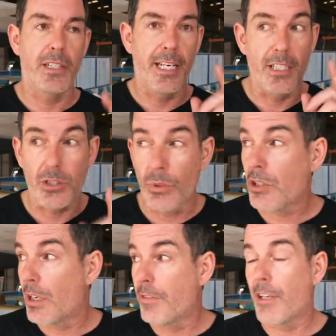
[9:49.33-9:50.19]
It is
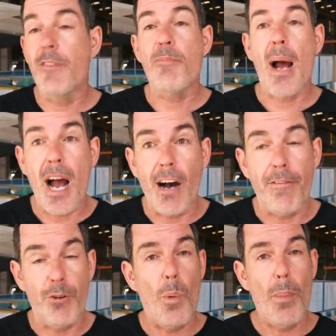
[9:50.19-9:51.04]
also a very
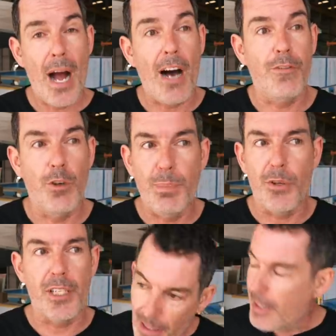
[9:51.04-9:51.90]
powerful, powerful boat.